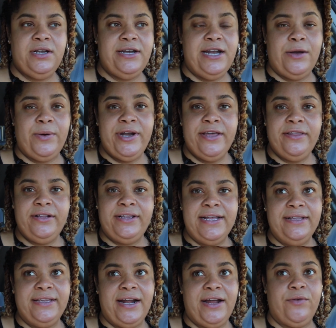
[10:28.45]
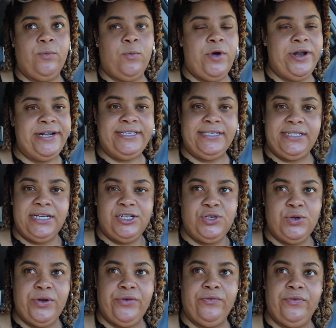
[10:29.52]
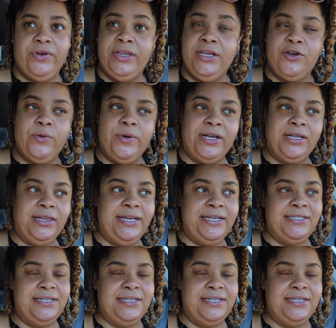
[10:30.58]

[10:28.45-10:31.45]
Now, another thing that I wanted to touch on really quickly,